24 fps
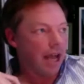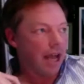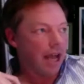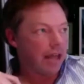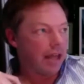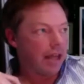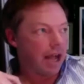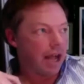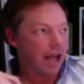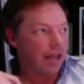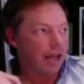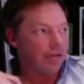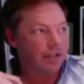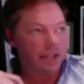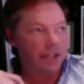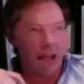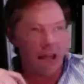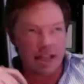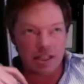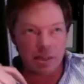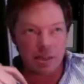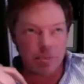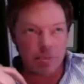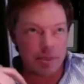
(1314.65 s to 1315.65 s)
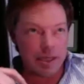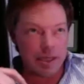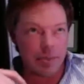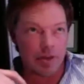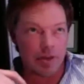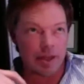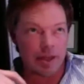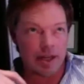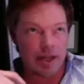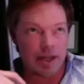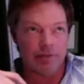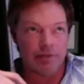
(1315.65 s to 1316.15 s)
I there's lots of people
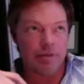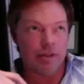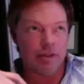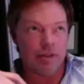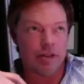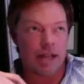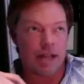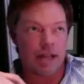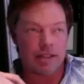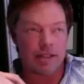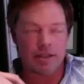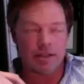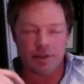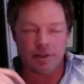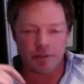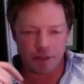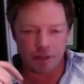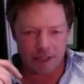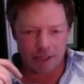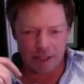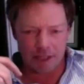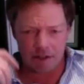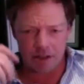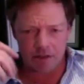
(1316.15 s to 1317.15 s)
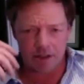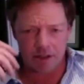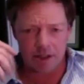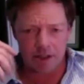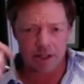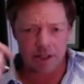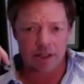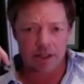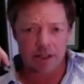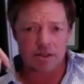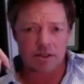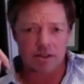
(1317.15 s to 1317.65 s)
that have lots of different
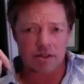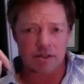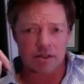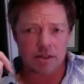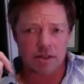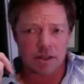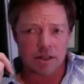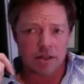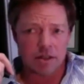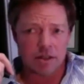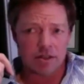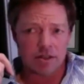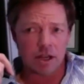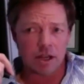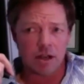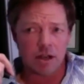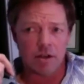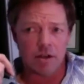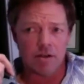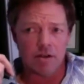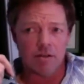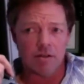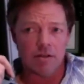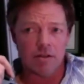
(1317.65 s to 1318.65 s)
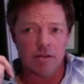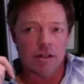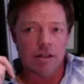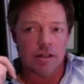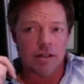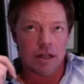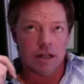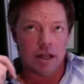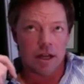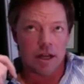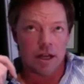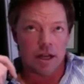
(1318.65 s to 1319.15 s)
characteristics. So,
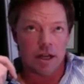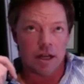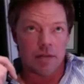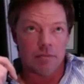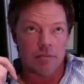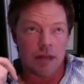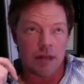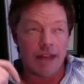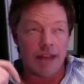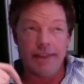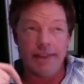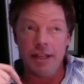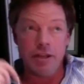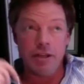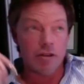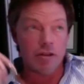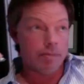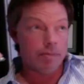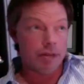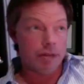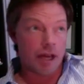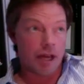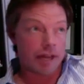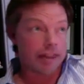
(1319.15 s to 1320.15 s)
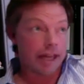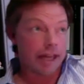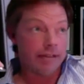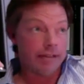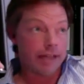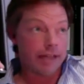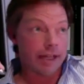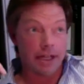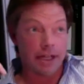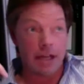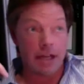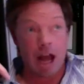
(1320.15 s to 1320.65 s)
um, I think you can be authentic
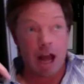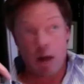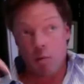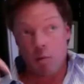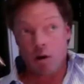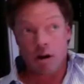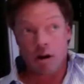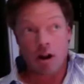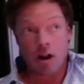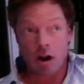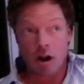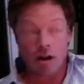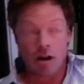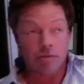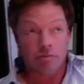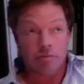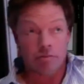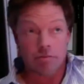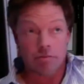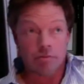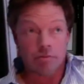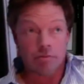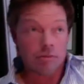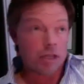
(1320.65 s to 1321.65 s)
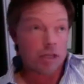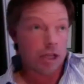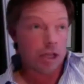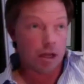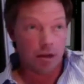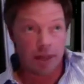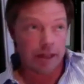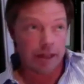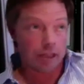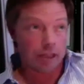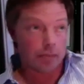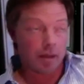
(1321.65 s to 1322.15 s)
and not work hard. You know, I
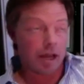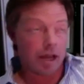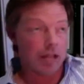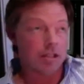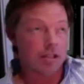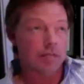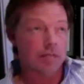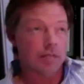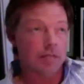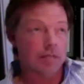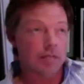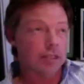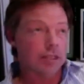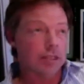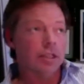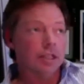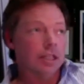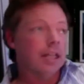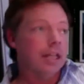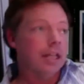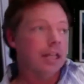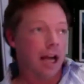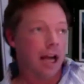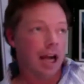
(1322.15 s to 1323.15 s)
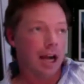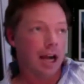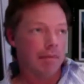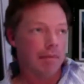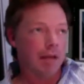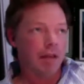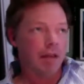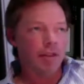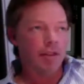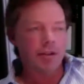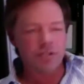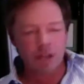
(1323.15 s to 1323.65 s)
think it's possible. Um,
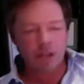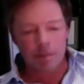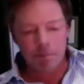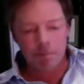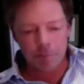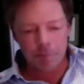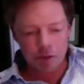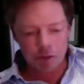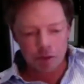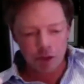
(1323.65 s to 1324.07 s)
there's a there's a